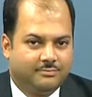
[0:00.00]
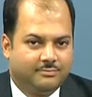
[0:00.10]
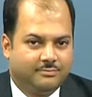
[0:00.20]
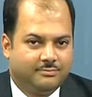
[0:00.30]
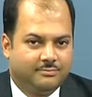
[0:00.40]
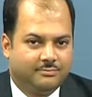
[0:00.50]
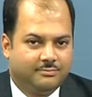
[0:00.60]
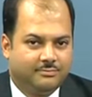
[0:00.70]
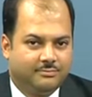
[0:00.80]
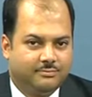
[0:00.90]

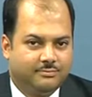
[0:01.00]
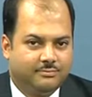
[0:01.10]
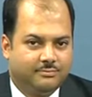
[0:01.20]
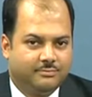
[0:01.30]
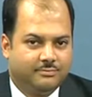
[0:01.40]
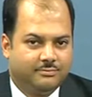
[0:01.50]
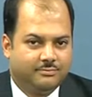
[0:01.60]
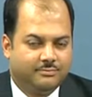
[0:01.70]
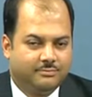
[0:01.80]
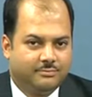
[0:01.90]

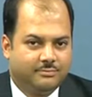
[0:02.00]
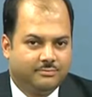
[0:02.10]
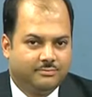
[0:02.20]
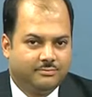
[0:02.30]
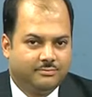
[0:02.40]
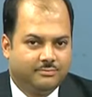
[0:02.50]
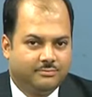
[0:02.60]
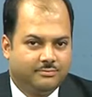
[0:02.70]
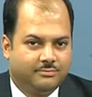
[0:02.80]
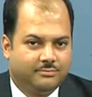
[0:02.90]

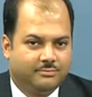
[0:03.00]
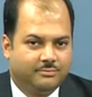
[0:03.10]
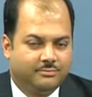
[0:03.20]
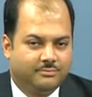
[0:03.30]
[no speech]